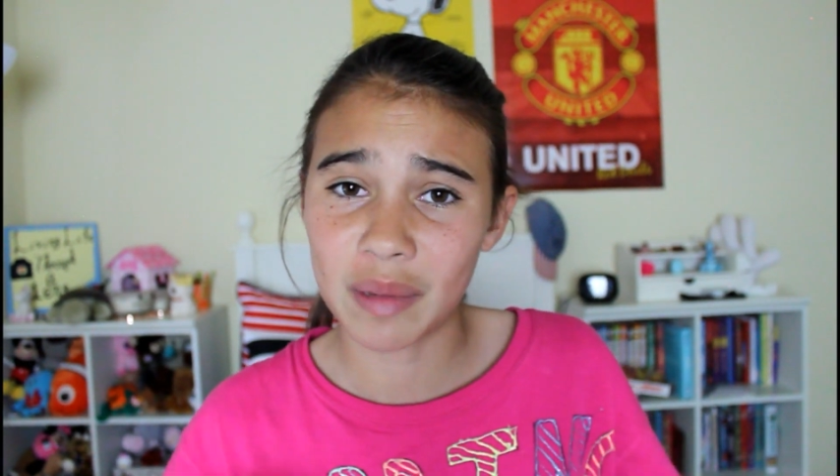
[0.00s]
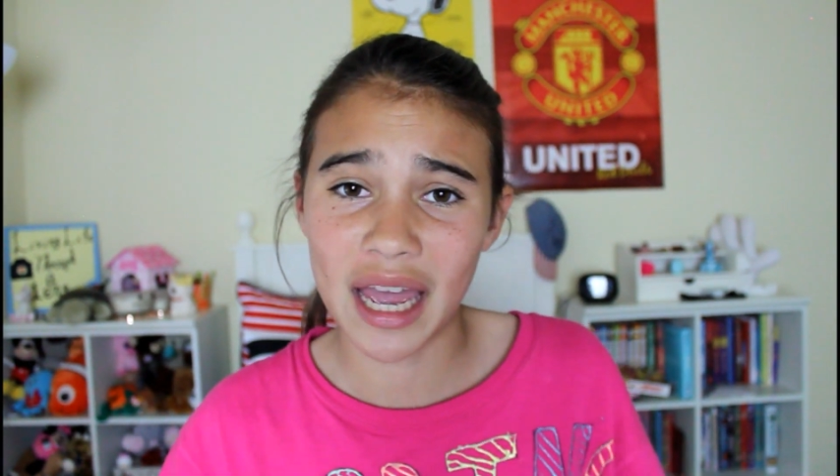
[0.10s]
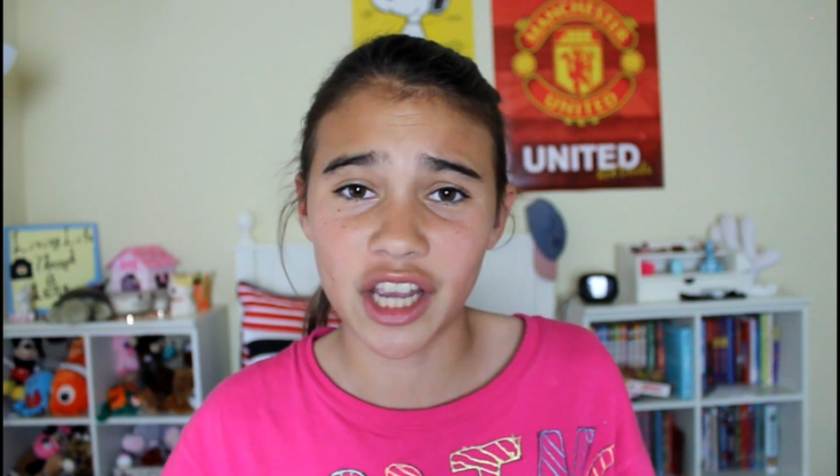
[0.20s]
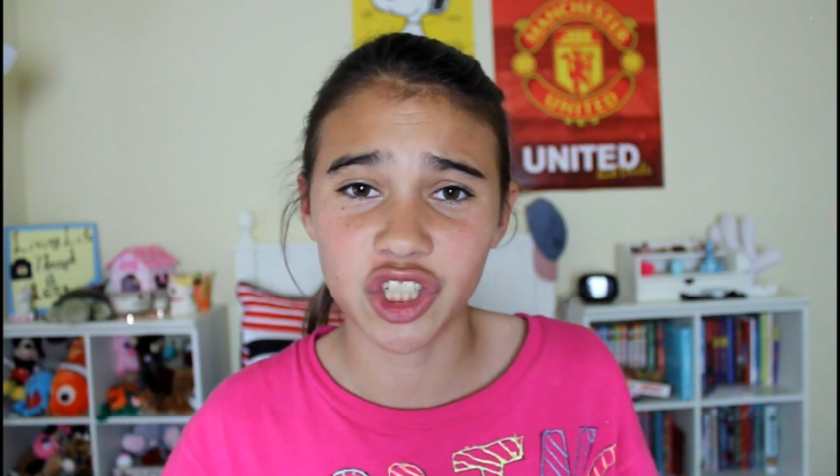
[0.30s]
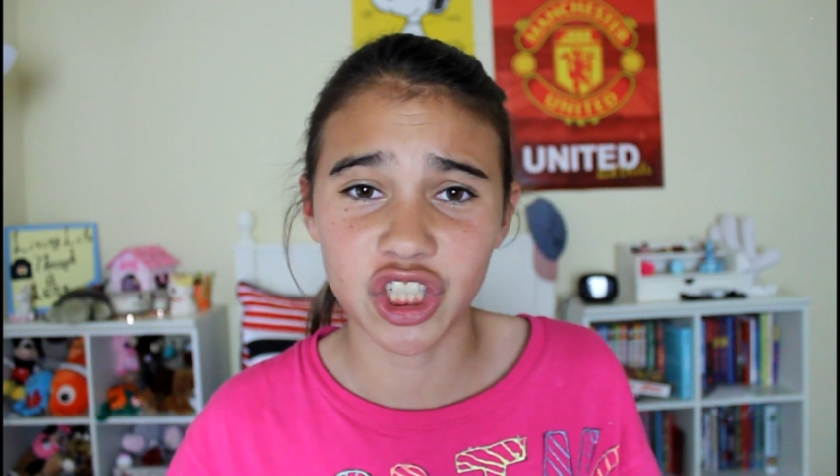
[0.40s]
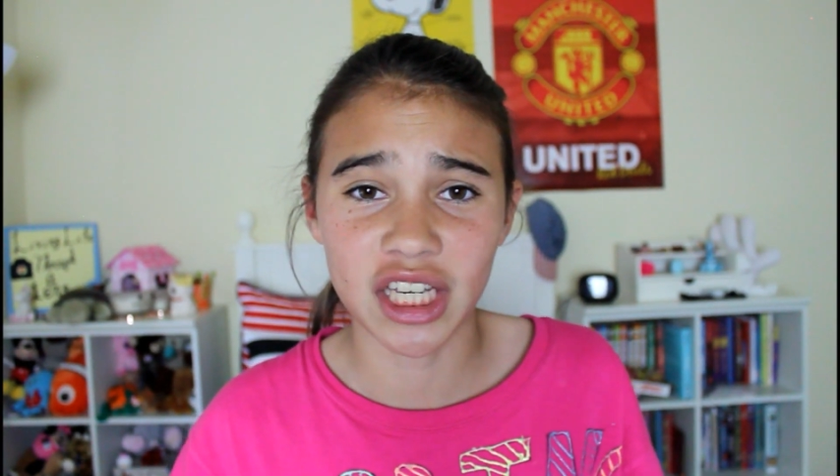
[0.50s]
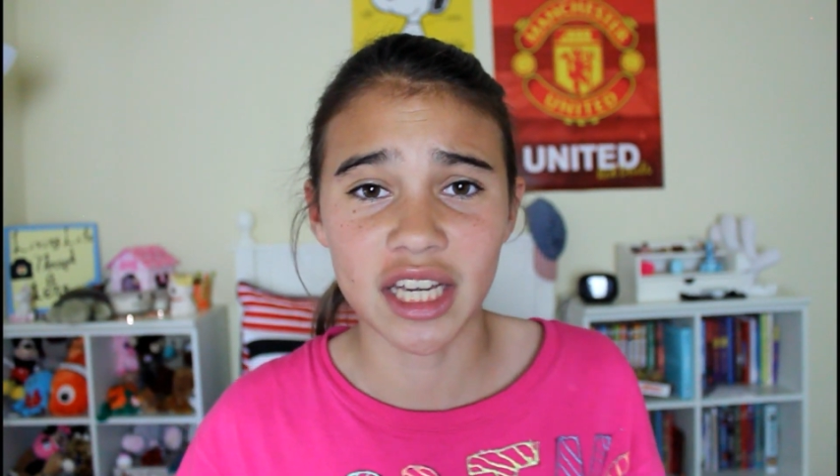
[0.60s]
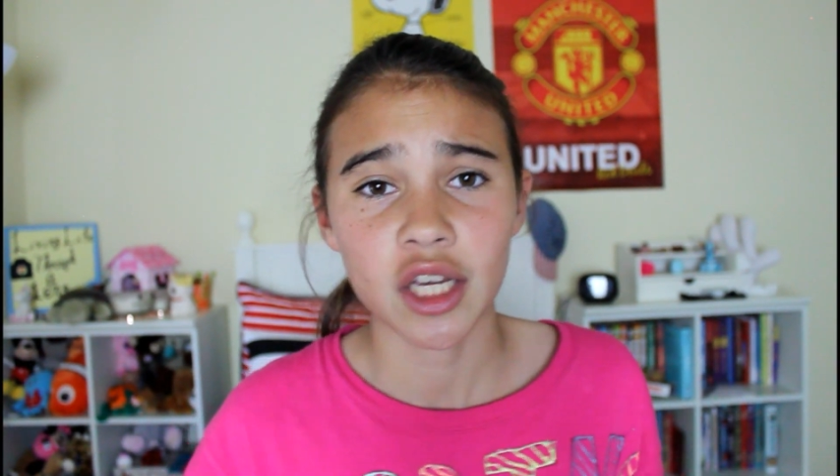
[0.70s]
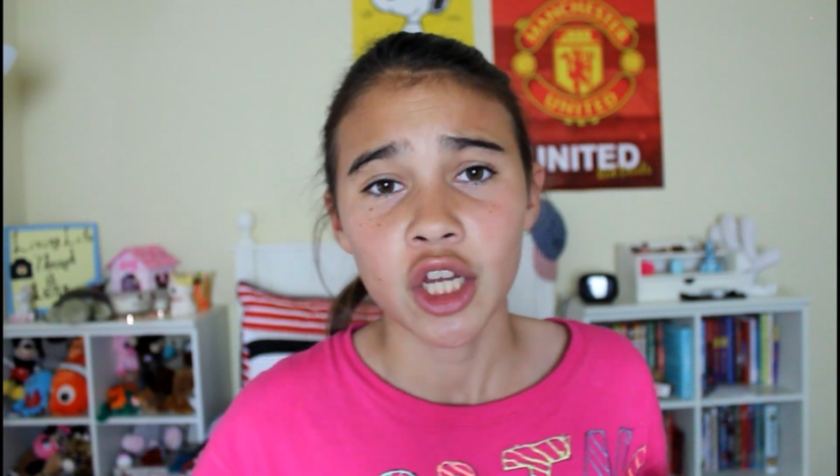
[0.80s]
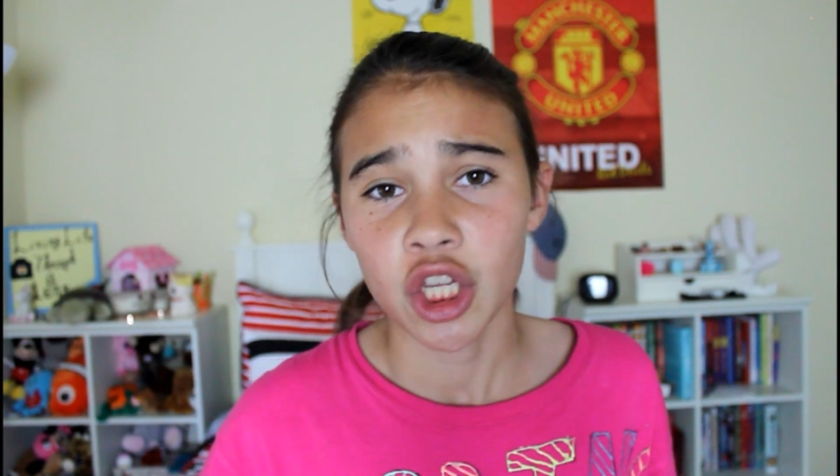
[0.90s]

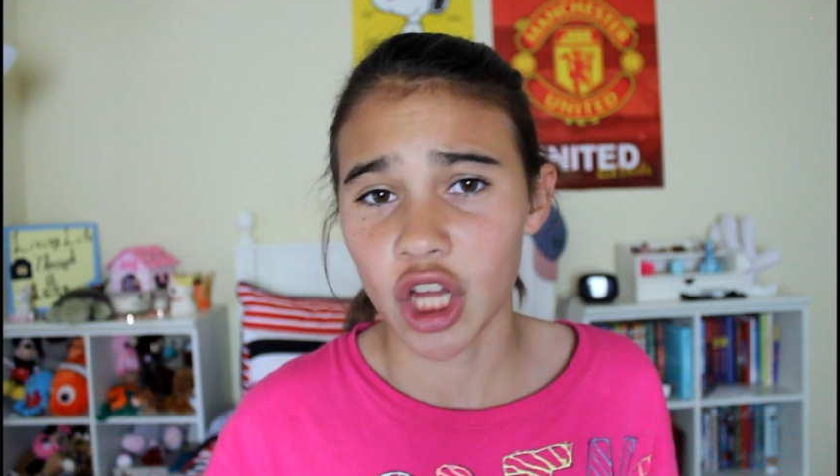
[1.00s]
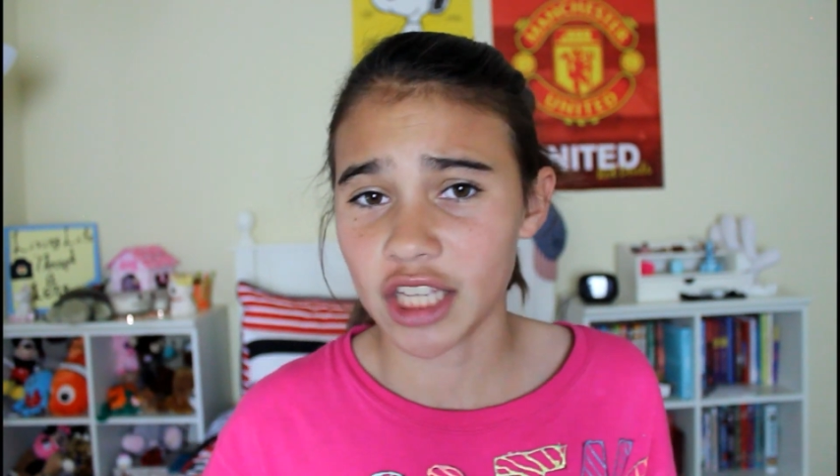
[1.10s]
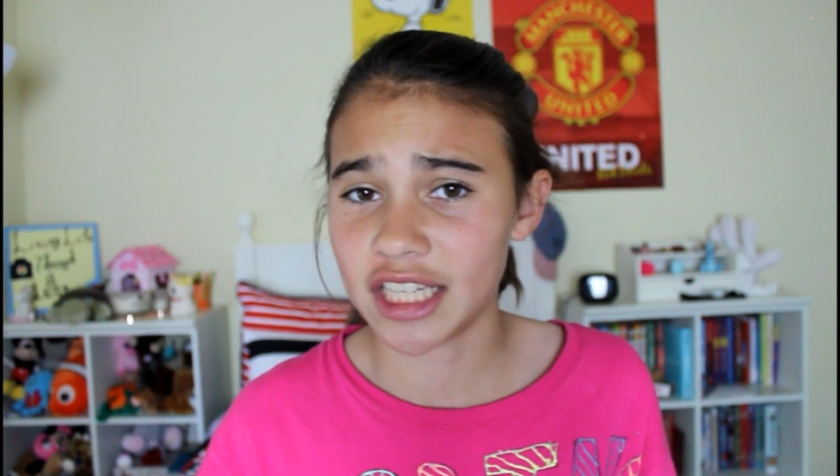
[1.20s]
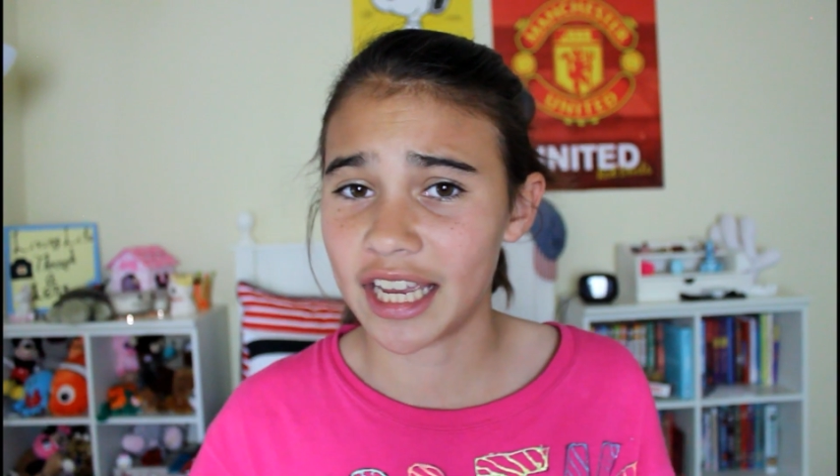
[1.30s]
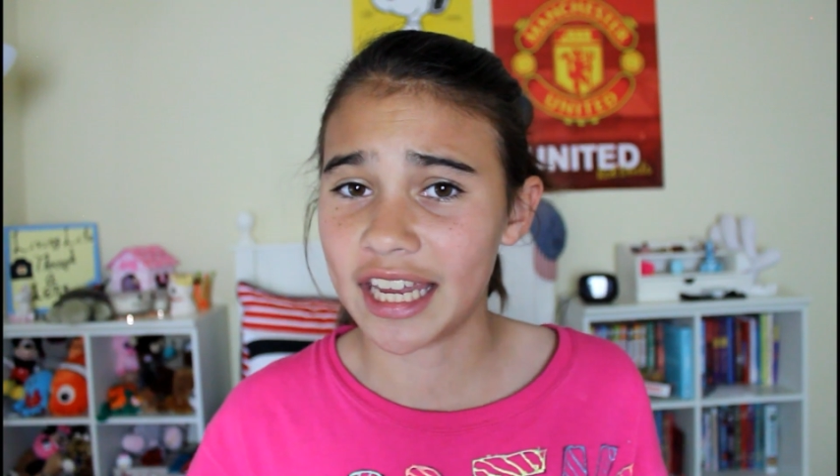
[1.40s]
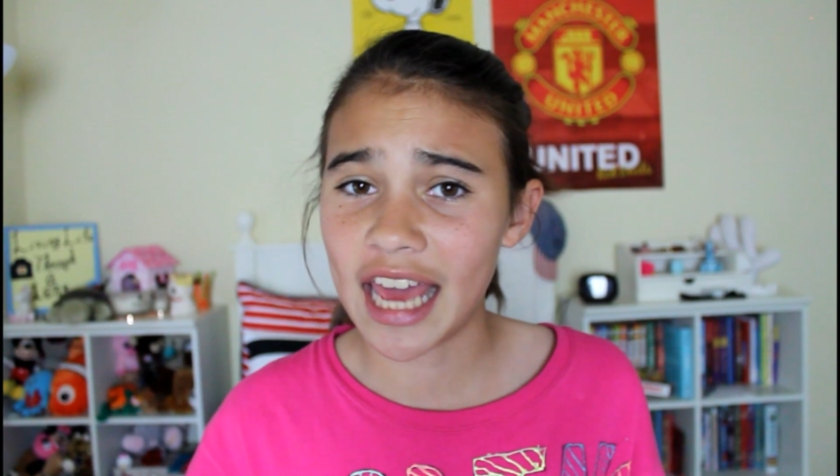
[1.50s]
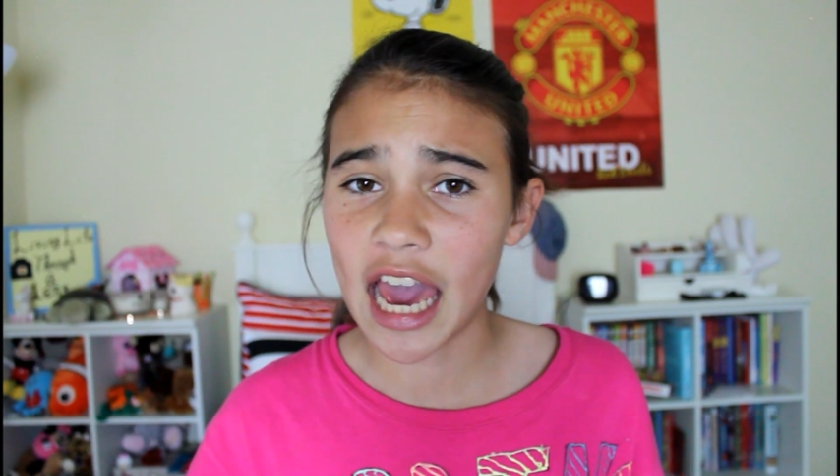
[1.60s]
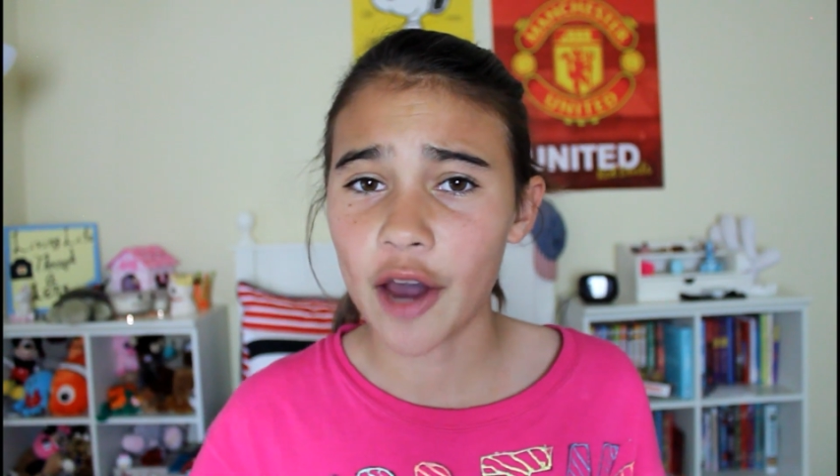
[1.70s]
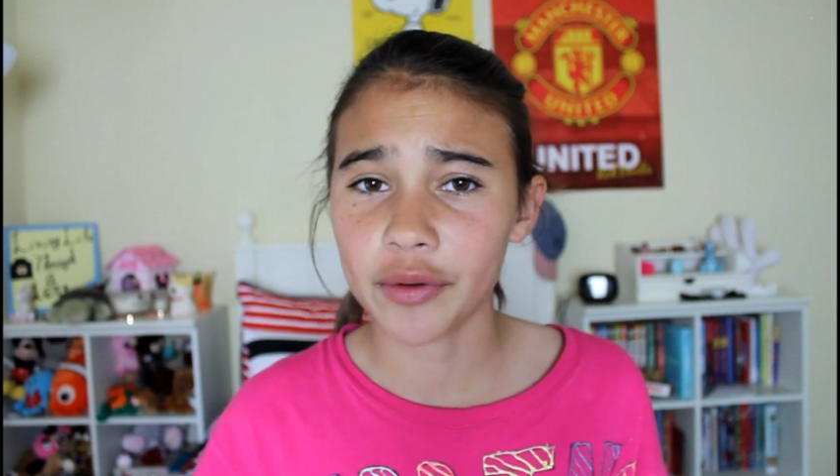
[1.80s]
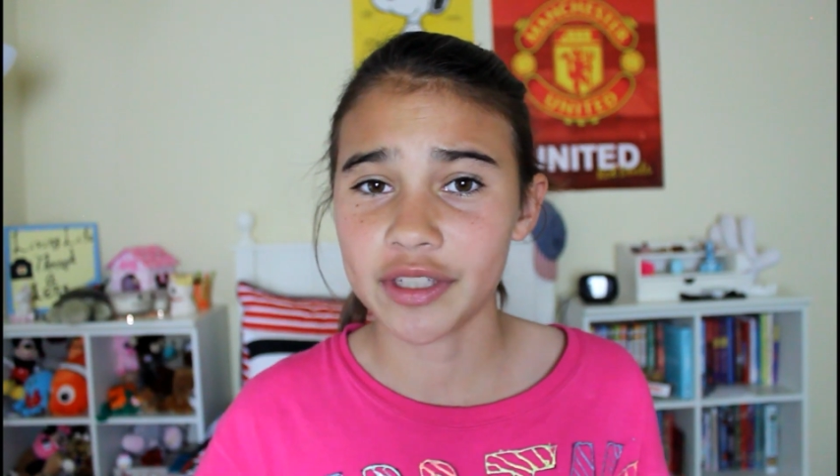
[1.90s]
packaging, not take it
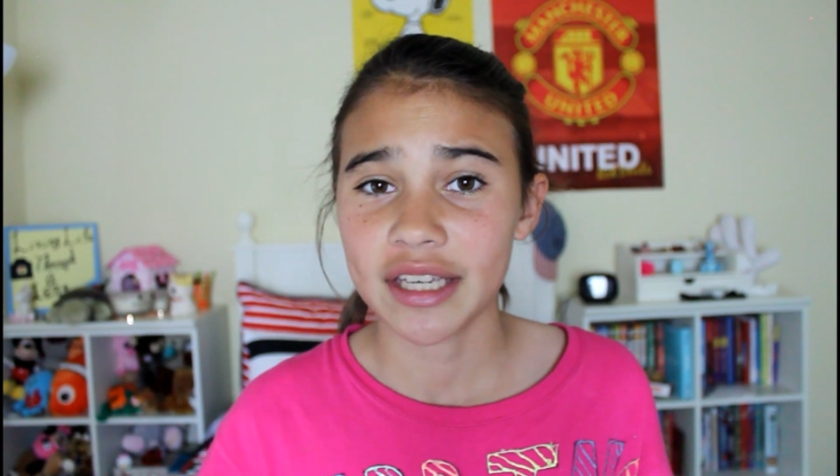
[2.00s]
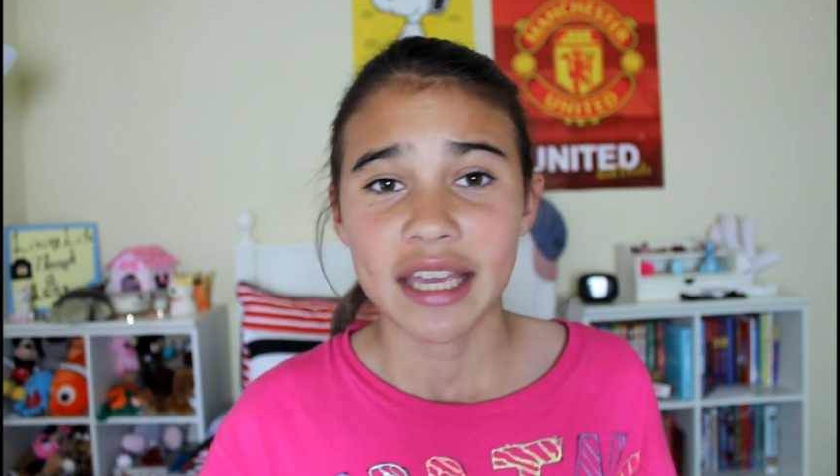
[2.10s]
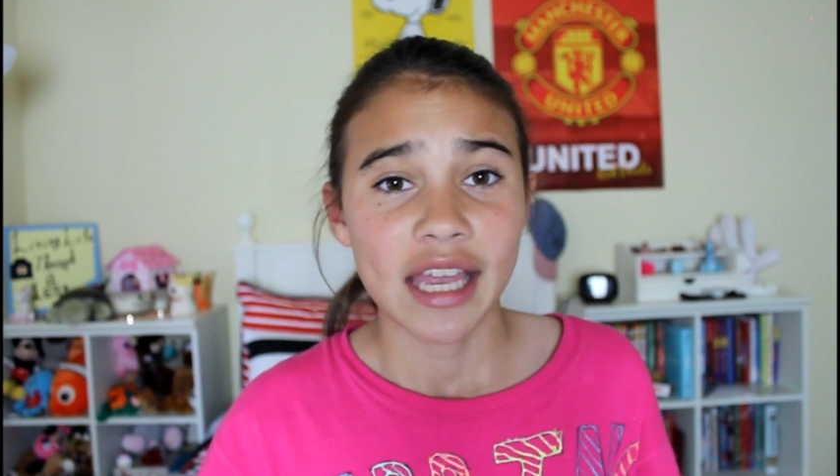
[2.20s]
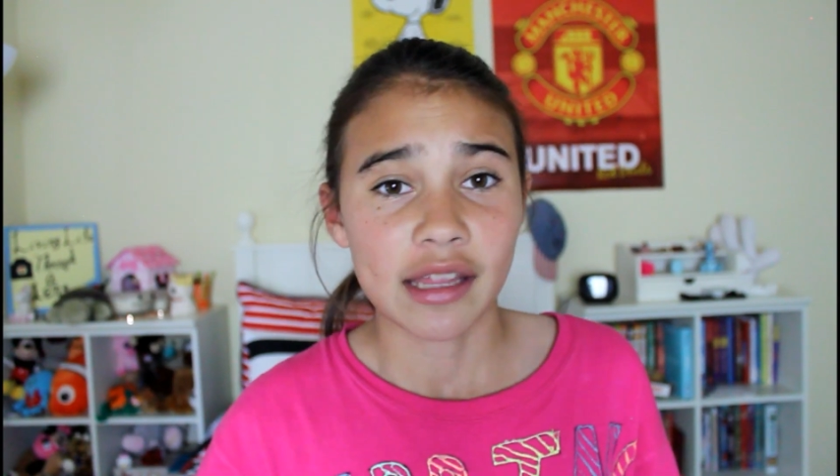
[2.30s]
out,